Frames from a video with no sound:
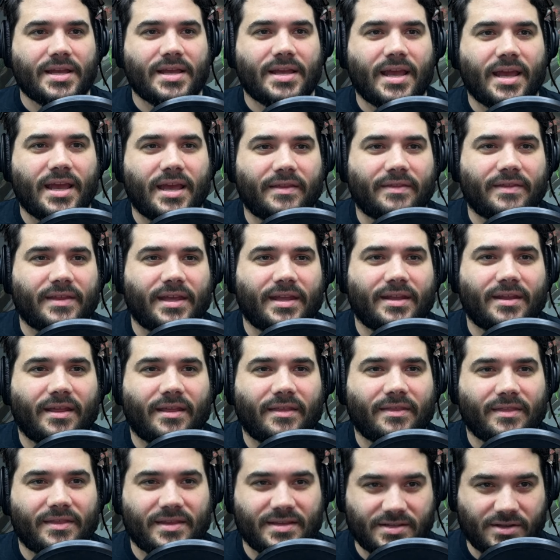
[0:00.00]
And then
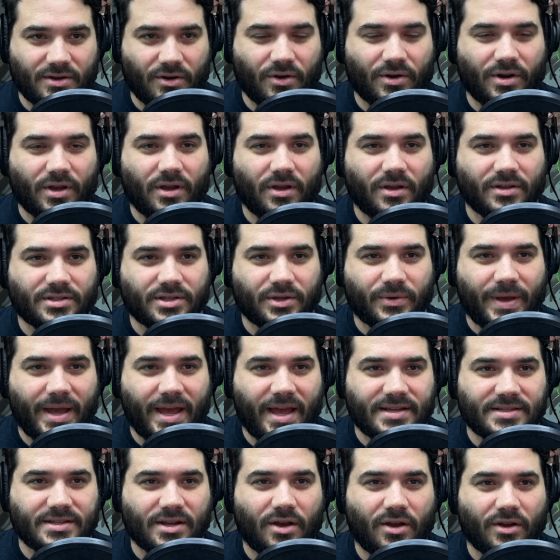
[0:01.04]
this card also
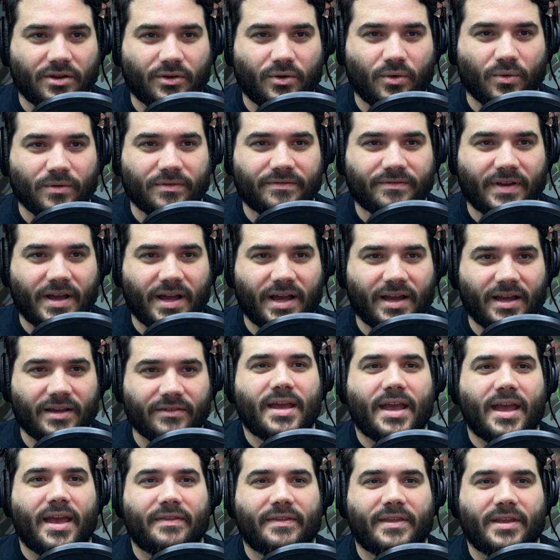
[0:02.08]
has Encore
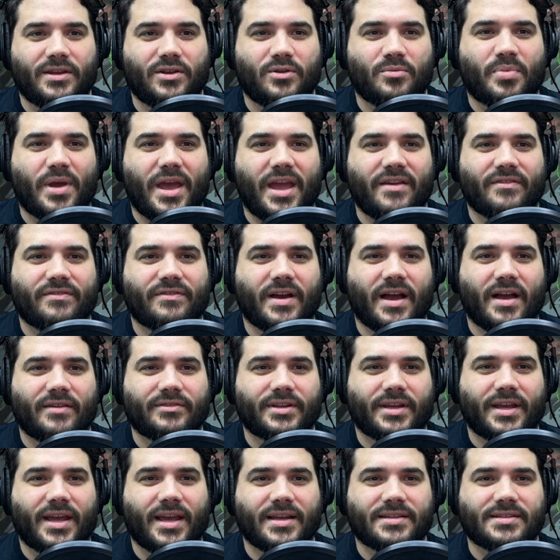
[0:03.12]
5, and then you pay 5
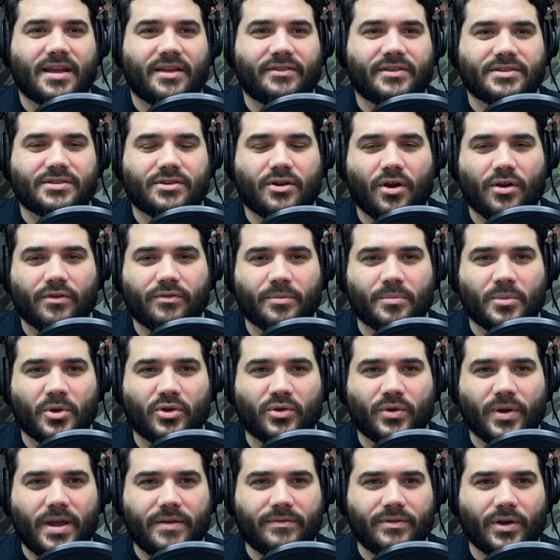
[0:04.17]
to exile this card from your
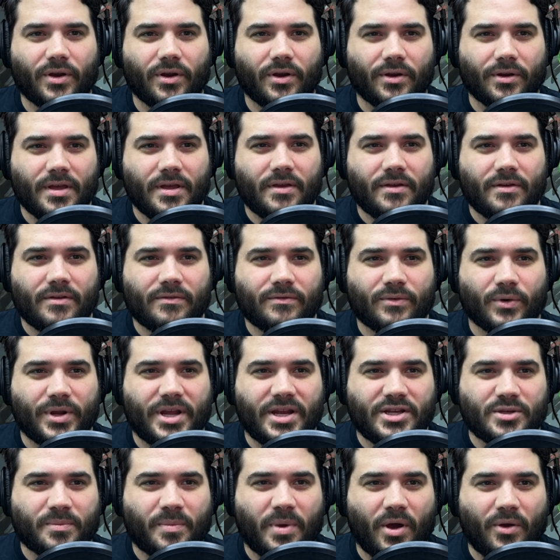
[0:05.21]
graveyard. For
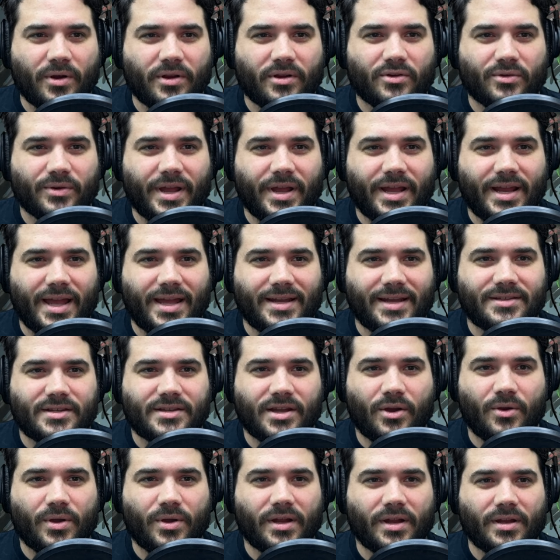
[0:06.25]
each opponent, create a
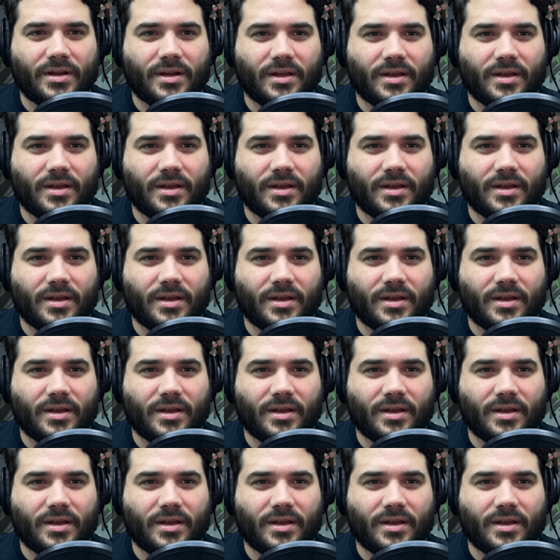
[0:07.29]
token